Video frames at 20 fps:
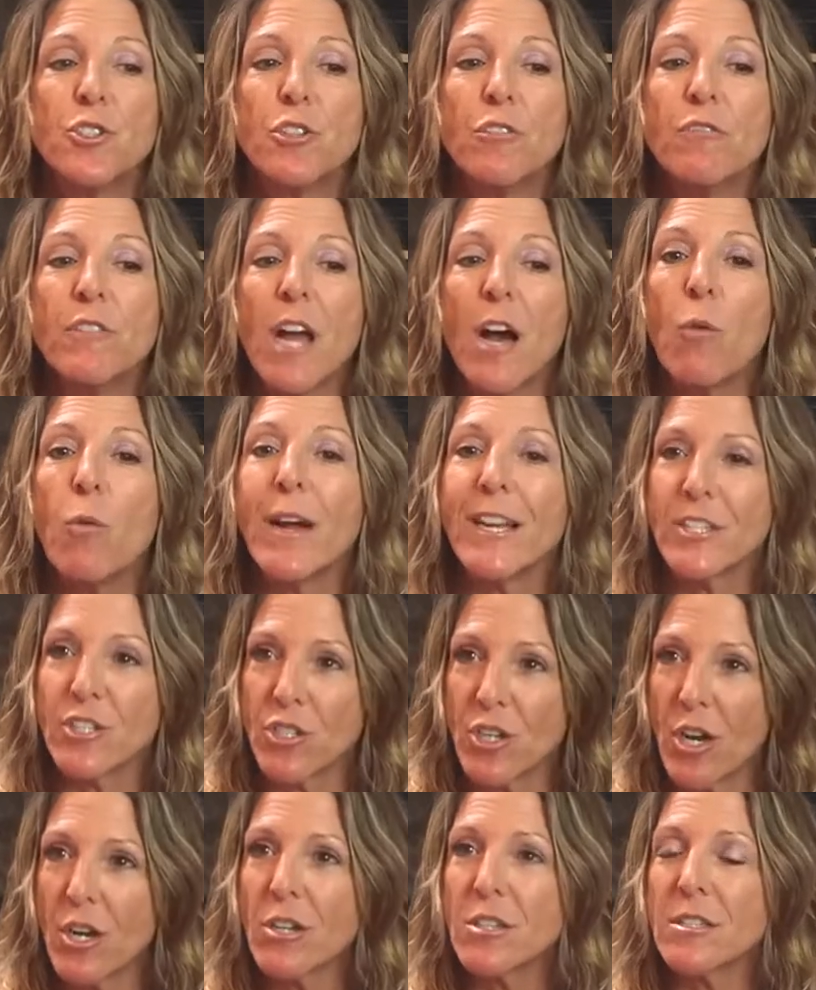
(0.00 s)
juvenile white
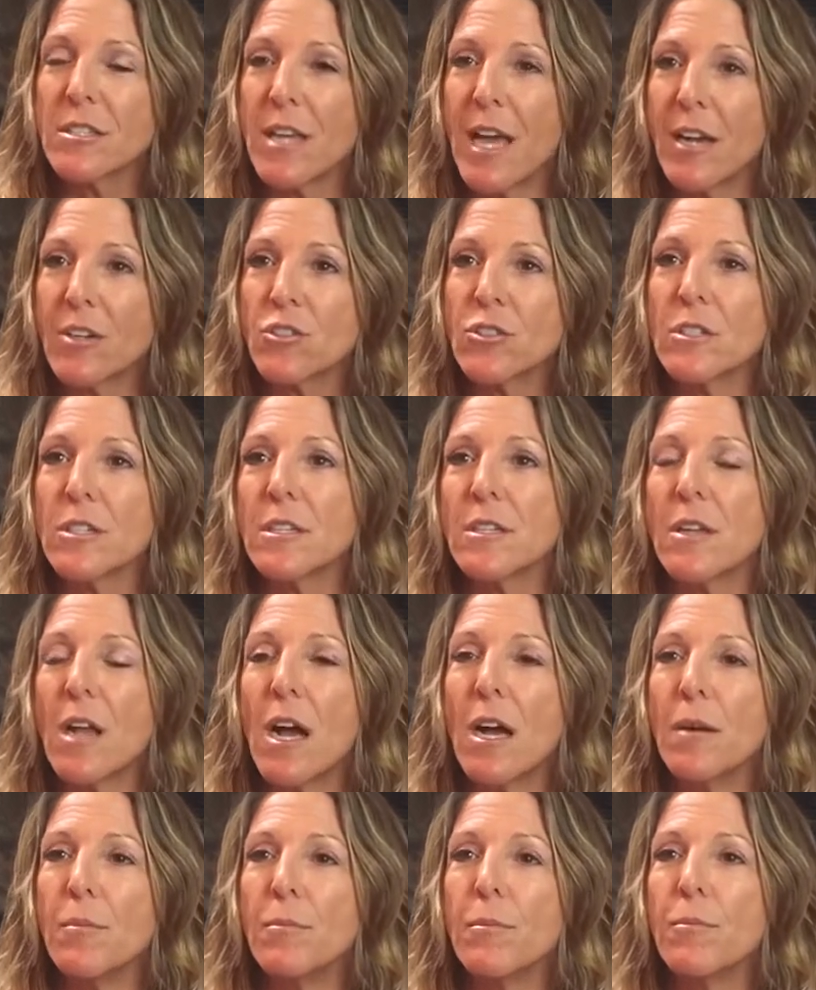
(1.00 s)
sharks actually
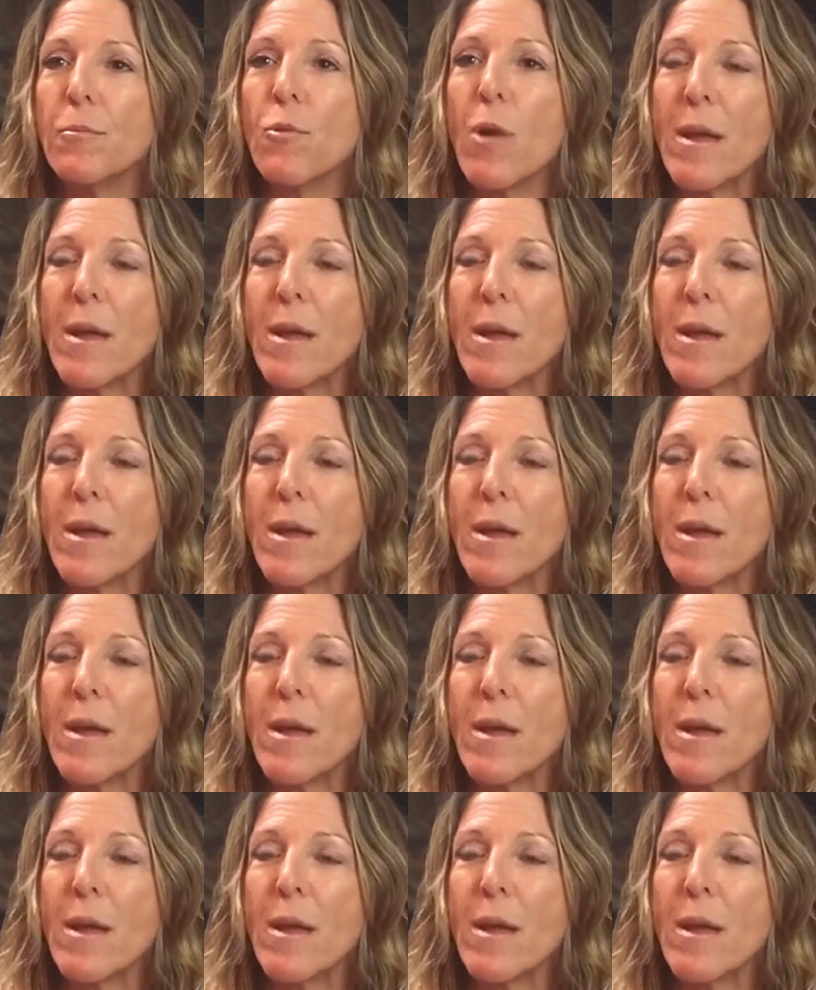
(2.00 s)
um,